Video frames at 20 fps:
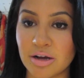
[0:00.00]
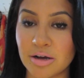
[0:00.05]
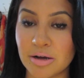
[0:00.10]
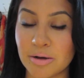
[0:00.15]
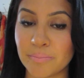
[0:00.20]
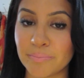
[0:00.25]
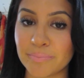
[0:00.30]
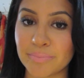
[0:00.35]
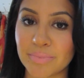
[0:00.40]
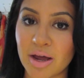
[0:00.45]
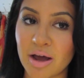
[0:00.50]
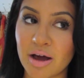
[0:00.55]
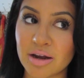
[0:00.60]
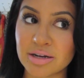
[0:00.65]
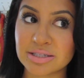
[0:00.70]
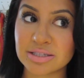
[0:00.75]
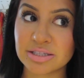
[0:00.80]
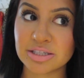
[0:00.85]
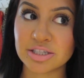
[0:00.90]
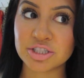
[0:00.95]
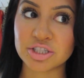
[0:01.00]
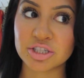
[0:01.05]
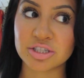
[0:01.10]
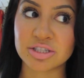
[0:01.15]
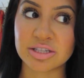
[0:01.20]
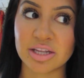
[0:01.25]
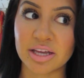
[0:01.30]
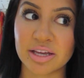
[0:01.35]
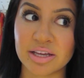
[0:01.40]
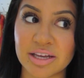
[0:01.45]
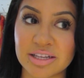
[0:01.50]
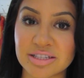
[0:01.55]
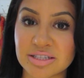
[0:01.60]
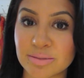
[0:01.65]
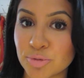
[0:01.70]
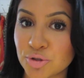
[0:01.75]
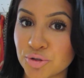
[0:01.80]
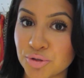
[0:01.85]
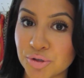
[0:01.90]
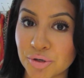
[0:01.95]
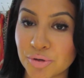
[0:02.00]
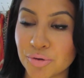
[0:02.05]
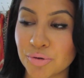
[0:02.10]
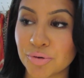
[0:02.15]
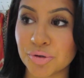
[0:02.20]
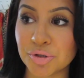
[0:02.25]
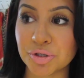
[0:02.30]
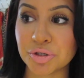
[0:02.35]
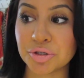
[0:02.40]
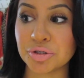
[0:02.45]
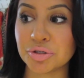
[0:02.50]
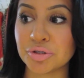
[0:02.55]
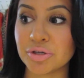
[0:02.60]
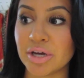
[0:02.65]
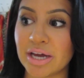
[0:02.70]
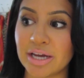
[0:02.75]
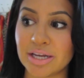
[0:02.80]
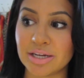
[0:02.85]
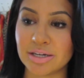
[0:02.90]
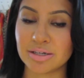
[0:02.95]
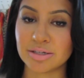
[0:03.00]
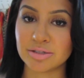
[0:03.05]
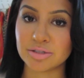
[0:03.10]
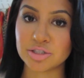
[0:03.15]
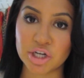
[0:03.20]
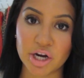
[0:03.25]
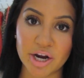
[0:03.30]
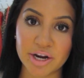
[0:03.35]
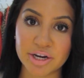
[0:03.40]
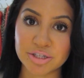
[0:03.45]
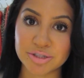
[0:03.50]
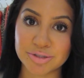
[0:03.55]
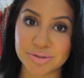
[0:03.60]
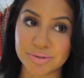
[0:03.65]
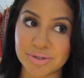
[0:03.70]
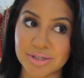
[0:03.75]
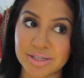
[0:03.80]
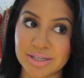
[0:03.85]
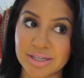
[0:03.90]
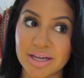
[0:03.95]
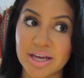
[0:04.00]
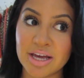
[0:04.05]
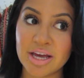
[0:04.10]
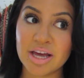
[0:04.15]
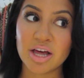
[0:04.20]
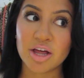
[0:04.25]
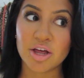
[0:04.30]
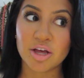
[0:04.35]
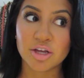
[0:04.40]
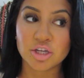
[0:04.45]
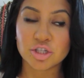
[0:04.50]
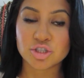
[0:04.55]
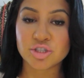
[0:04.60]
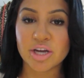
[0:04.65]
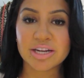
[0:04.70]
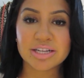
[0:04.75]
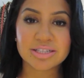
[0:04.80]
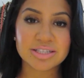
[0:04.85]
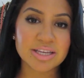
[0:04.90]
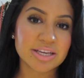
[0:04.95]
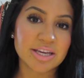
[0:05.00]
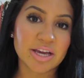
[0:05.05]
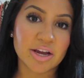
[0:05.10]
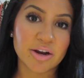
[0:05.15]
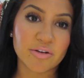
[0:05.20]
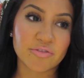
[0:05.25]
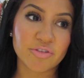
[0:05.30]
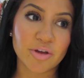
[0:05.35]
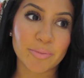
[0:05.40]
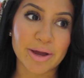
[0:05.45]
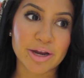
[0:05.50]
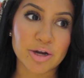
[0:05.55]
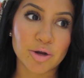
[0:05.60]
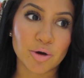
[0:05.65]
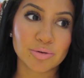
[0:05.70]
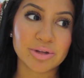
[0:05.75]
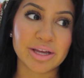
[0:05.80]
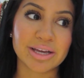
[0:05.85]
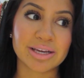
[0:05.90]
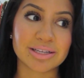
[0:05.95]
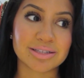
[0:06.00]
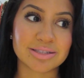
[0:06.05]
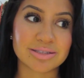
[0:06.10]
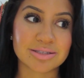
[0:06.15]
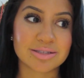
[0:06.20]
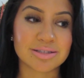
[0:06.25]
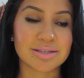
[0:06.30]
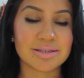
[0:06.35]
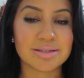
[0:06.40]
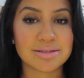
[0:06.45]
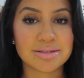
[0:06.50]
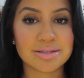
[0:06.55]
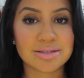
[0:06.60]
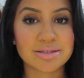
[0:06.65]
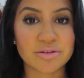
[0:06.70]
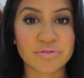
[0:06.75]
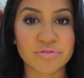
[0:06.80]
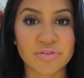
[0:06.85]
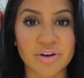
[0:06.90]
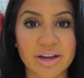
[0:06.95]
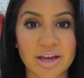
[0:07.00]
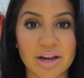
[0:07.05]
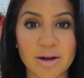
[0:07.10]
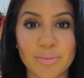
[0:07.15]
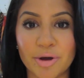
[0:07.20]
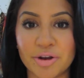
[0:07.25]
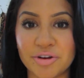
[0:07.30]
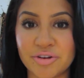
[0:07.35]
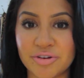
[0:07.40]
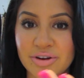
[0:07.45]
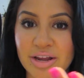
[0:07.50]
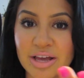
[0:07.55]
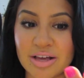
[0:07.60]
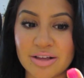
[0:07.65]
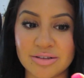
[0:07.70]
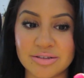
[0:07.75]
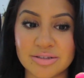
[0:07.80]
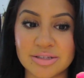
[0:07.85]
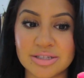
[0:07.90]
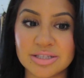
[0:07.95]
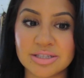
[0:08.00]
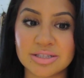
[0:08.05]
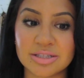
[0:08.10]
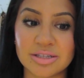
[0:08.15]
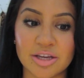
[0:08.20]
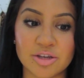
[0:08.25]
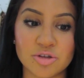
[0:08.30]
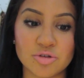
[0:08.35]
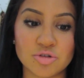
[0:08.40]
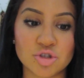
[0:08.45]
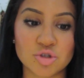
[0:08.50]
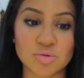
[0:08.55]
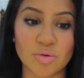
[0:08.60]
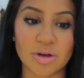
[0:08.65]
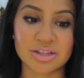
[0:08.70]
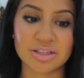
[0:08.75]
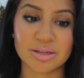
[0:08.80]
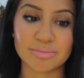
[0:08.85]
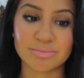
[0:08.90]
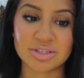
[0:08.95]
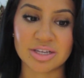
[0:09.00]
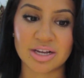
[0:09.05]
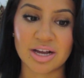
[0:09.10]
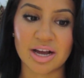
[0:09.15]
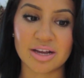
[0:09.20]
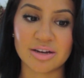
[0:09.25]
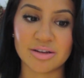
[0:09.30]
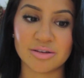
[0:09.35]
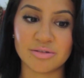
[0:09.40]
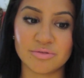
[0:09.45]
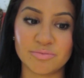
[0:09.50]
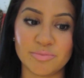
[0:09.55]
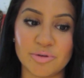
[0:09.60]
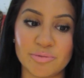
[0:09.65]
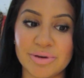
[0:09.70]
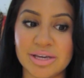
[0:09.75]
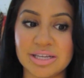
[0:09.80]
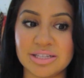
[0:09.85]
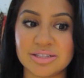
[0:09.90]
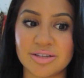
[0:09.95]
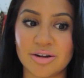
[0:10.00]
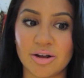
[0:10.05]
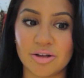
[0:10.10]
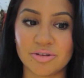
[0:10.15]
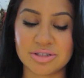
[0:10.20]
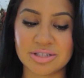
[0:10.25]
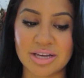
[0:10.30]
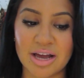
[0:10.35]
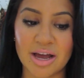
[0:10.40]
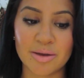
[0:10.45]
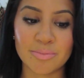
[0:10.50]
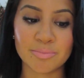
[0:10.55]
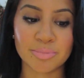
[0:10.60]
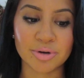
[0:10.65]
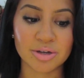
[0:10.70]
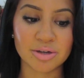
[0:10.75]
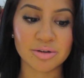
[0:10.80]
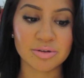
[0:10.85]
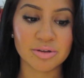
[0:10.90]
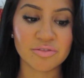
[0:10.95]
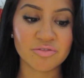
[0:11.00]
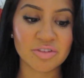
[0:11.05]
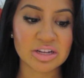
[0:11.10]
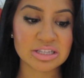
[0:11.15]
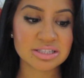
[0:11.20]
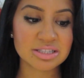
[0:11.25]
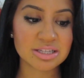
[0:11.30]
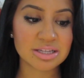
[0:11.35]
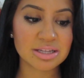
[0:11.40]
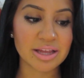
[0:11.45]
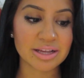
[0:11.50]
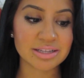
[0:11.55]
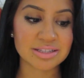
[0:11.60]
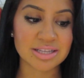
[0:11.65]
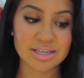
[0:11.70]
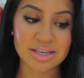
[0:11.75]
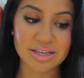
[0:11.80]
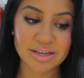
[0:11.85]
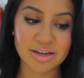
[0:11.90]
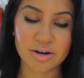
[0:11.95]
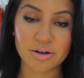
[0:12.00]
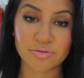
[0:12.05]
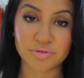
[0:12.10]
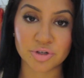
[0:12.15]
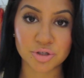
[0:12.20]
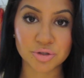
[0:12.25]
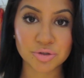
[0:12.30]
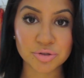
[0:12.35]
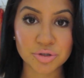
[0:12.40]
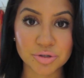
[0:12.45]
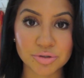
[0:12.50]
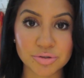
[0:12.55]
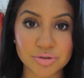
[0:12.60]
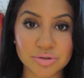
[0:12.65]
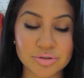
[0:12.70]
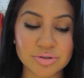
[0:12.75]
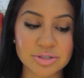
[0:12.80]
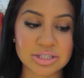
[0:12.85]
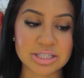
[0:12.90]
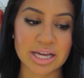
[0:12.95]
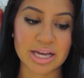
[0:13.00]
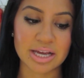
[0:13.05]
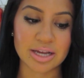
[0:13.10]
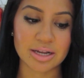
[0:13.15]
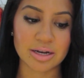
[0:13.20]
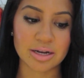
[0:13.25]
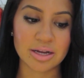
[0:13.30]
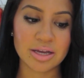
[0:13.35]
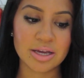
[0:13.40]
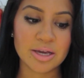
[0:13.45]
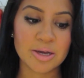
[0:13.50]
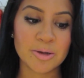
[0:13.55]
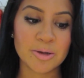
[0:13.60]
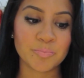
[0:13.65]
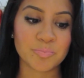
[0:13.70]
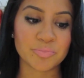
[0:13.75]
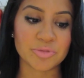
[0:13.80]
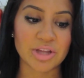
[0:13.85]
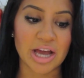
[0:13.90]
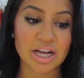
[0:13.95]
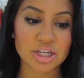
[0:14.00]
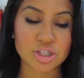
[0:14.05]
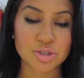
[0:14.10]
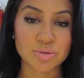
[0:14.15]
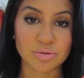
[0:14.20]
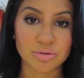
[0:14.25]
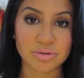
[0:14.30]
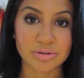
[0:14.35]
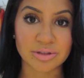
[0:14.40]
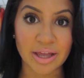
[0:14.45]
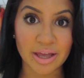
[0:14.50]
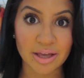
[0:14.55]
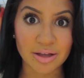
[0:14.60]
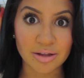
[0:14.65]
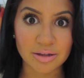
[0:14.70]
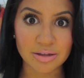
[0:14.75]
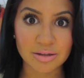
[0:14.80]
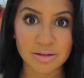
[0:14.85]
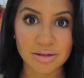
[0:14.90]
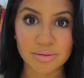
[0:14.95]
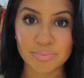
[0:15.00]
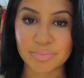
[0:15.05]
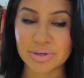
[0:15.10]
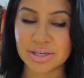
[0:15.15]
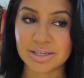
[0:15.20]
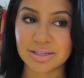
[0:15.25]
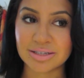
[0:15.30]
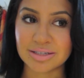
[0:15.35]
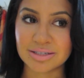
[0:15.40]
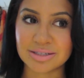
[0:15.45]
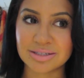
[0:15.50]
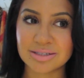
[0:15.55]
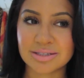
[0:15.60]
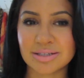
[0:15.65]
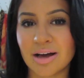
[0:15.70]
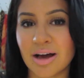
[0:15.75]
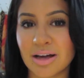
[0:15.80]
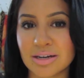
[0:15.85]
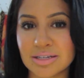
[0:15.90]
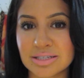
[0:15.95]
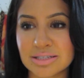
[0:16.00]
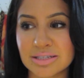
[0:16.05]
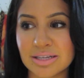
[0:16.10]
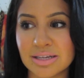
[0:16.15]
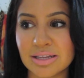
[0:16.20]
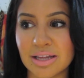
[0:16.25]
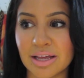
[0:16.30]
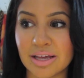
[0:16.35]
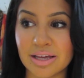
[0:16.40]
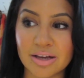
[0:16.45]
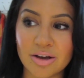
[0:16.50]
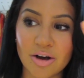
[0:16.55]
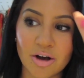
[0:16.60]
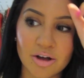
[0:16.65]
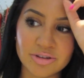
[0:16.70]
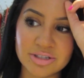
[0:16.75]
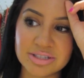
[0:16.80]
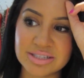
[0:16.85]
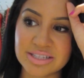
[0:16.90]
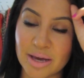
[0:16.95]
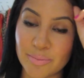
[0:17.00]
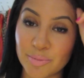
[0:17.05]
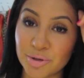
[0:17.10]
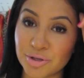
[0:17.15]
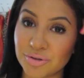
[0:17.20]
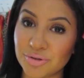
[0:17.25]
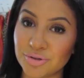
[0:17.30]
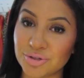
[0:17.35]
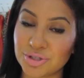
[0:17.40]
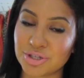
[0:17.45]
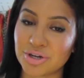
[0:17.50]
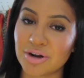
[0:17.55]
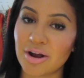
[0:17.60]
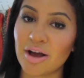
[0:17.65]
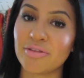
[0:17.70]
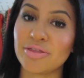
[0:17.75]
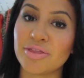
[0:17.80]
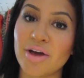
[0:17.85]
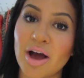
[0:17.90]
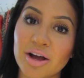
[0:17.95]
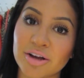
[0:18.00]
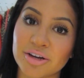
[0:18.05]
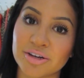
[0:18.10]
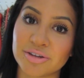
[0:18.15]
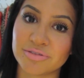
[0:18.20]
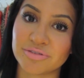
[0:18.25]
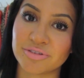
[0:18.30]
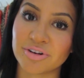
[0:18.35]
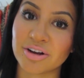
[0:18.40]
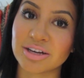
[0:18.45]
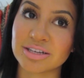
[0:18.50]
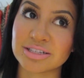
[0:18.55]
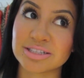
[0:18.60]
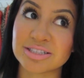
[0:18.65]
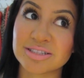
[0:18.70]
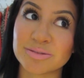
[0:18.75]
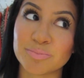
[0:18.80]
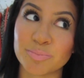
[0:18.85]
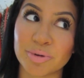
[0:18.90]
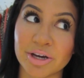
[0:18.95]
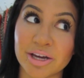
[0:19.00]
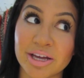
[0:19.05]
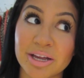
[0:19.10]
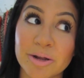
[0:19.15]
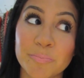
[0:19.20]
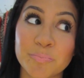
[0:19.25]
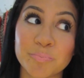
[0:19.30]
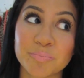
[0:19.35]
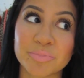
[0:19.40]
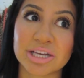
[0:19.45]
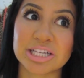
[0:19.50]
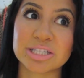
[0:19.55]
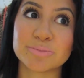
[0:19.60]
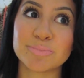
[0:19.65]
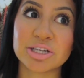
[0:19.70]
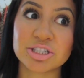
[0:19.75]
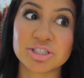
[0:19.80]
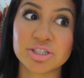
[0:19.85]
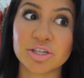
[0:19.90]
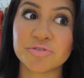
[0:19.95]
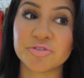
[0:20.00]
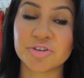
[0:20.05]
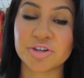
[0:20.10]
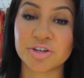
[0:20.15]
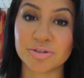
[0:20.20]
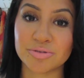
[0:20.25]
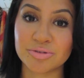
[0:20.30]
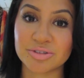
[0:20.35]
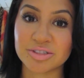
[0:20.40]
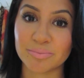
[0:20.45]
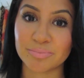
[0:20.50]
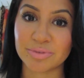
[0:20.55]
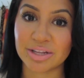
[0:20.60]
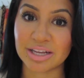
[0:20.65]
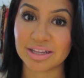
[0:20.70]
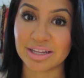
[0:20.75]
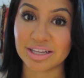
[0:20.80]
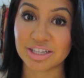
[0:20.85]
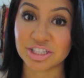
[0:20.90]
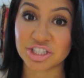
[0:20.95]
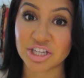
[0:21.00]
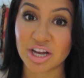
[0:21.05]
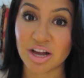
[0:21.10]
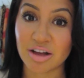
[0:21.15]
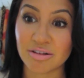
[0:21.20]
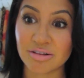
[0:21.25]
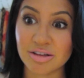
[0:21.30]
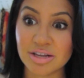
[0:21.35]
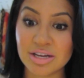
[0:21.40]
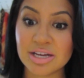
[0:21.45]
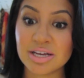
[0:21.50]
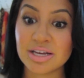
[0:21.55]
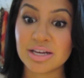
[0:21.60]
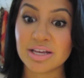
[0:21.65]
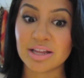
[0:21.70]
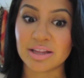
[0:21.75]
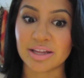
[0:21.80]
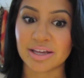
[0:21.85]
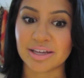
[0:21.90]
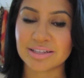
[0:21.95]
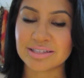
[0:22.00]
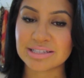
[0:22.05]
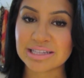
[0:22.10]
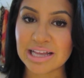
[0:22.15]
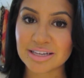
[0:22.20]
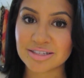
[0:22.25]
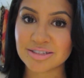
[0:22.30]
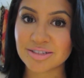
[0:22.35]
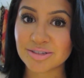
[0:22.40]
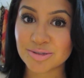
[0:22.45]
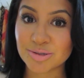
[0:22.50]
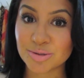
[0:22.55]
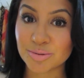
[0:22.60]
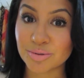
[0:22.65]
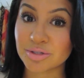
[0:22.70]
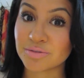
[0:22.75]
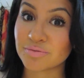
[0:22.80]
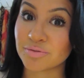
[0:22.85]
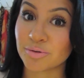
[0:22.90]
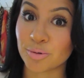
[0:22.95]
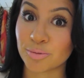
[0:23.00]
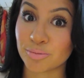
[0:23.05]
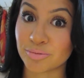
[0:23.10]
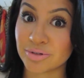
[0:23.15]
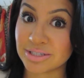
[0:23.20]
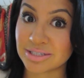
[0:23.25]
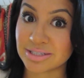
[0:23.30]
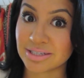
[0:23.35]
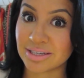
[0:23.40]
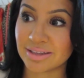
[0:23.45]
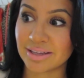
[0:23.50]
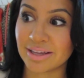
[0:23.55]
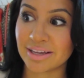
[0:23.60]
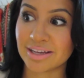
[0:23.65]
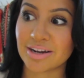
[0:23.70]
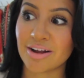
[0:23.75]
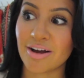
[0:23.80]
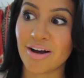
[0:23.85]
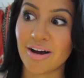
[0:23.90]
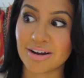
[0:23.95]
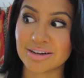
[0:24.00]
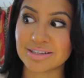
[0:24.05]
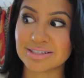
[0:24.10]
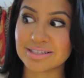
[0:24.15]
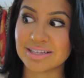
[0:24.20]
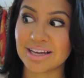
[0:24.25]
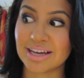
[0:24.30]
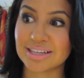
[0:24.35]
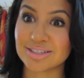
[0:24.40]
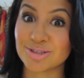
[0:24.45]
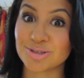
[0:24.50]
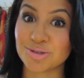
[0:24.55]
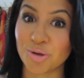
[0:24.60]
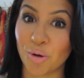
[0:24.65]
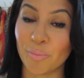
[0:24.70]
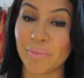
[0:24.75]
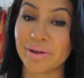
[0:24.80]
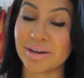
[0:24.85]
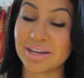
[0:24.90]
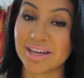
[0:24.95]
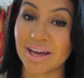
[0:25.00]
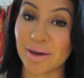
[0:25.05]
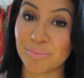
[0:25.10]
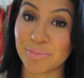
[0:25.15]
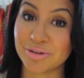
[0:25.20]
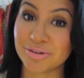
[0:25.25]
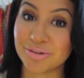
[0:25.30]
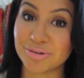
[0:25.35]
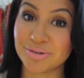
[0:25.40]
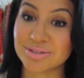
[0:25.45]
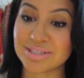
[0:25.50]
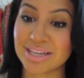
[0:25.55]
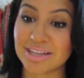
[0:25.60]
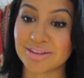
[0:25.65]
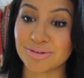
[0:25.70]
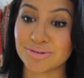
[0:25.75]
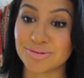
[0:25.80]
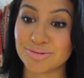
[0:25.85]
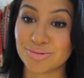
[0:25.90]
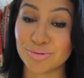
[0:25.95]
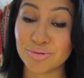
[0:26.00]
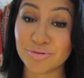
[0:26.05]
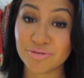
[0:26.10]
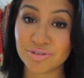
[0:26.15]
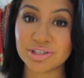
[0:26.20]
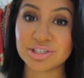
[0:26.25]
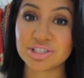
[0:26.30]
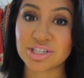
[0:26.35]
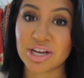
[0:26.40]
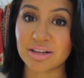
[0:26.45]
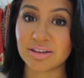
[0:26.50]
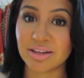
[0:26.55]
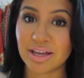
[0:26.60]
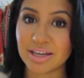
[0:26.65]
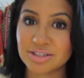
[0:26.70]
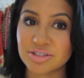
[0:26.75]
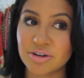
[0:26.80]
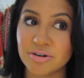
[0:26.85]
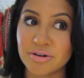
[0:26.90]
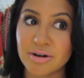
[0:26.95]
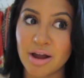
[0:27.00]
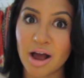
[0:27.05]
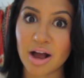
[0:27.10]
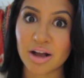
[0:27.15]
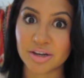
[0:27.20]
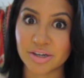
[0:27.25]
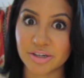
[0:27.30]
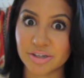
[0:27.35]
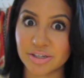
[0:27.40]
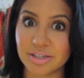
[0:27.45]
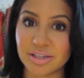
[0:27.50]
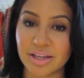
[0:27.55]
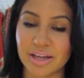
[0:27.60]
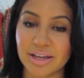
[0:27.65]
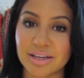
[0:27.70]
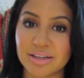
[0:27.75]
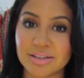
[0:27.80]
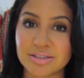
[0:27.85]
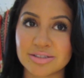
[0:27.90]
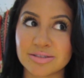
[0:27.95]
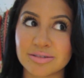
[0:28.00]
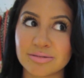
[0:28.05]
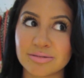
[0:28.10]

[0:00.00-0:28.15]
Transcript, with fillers: Um, honestly, just like get some cuticle oil and try to do it. Try to take care of them. I know like it's easy to forget about your nails. Like you just want them to kind of be painted all the time. But invest in like taking care of the cuticles and the actual nail because honestly like all these chemicals are not good for us. But especially if you're going to do something like gel like it's lasting two weeks for a reason. Like it honestly has so many chemicals and those UV gel lights are not good. Like